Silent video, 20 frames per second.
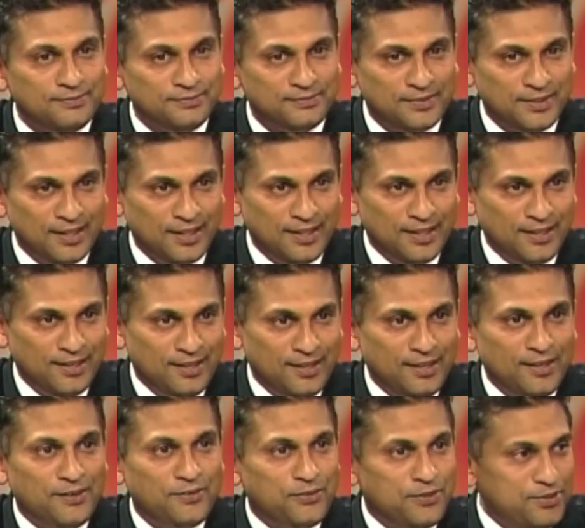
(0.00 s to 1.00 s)
think
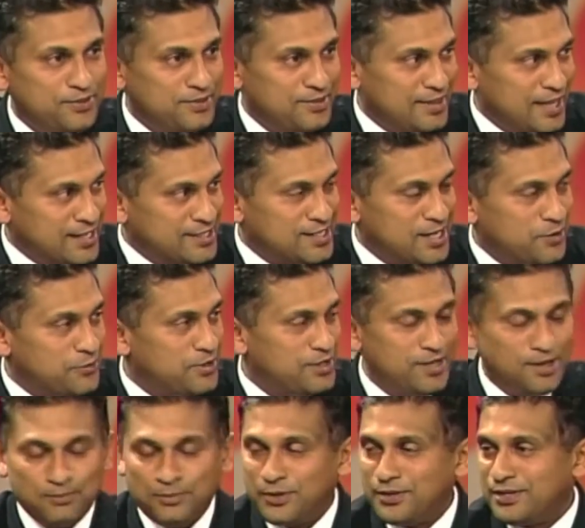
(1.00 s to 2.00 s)
so. Well, the, the, the
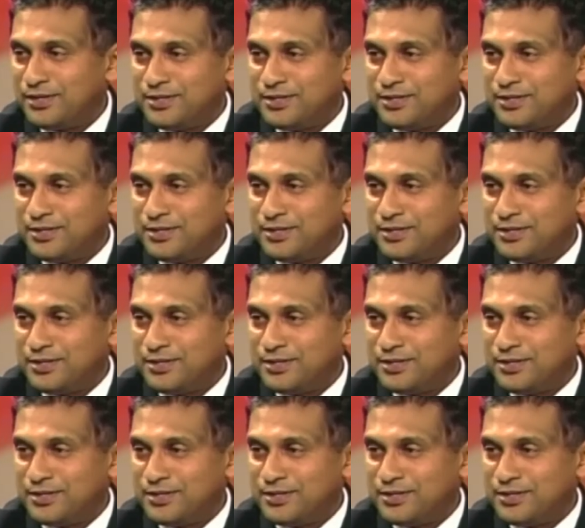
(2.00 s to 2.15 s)
reason